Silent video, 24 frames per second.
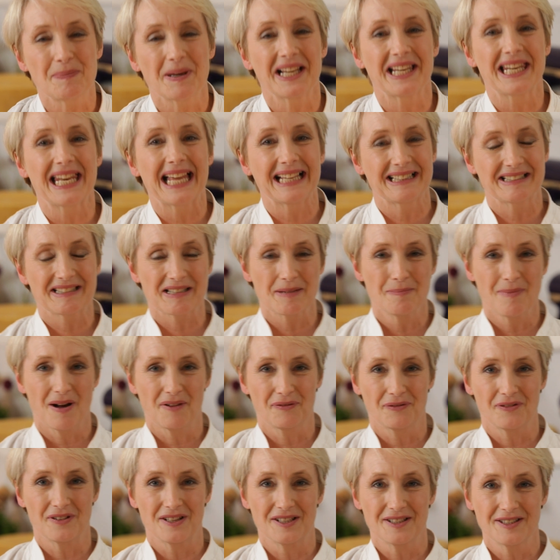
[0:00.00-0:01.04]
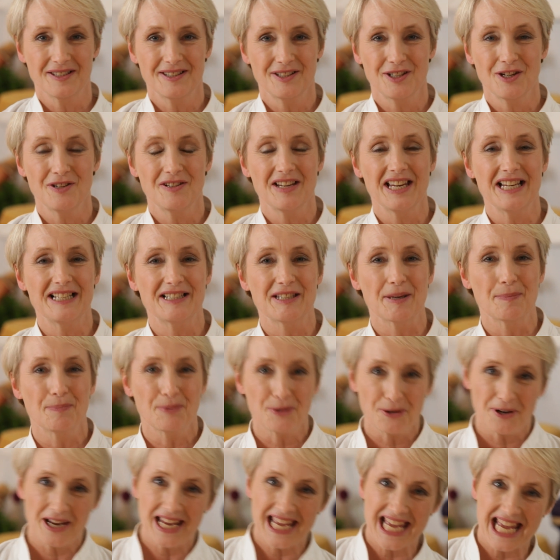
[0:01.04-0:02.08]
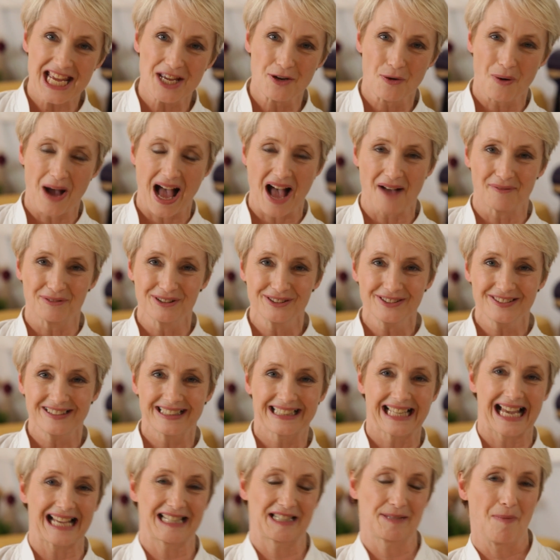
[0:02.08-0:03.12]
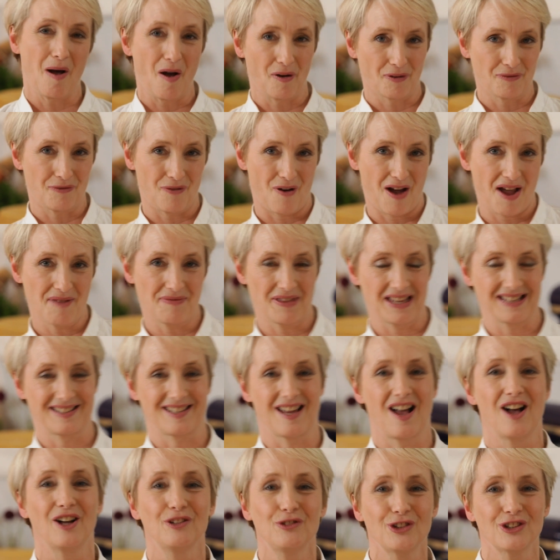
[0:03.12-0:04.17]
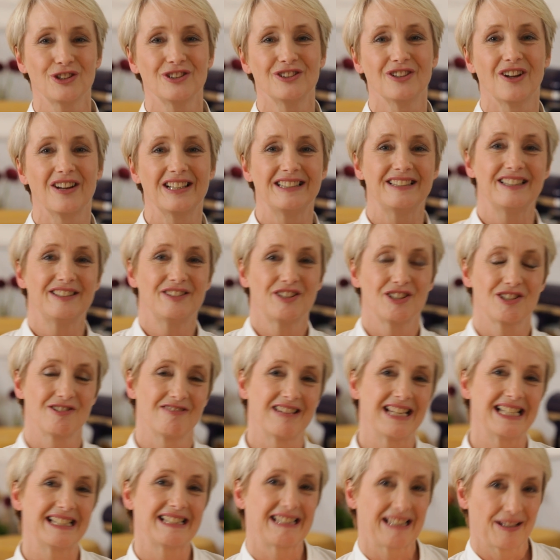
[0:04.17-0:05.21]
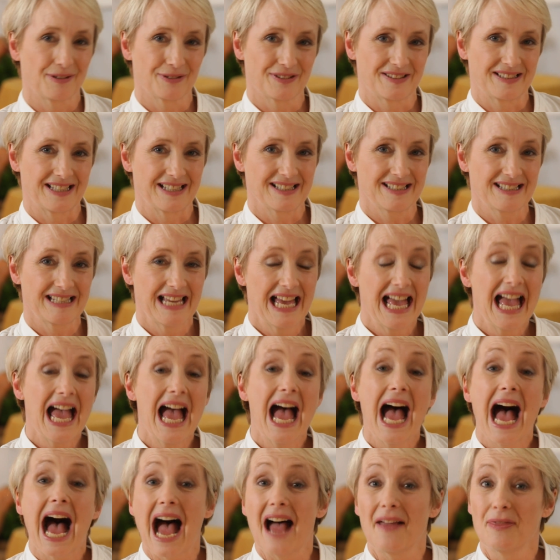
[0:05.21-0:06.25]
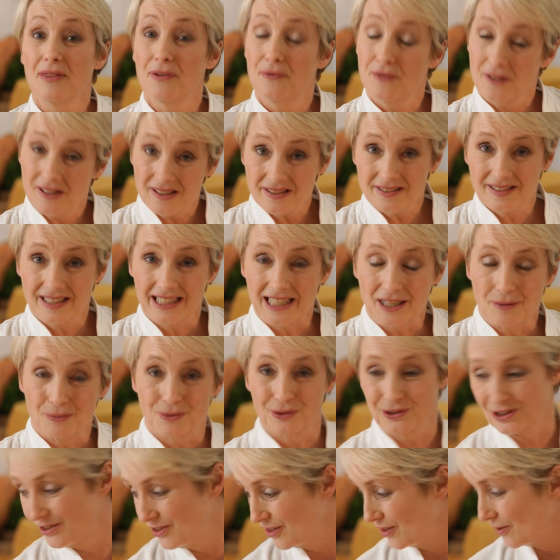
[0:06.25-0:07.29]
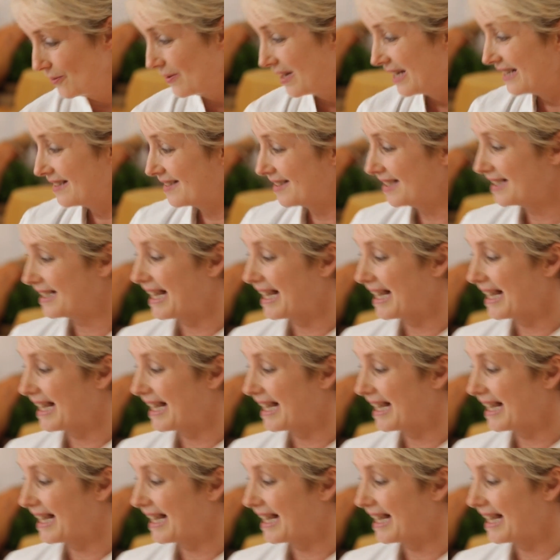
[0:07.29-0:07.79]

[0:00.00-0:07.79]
polenta muffins, you need to preheat your oven to gas mark 5, that's 190 degrees Celsius. And the first thing you want to do is to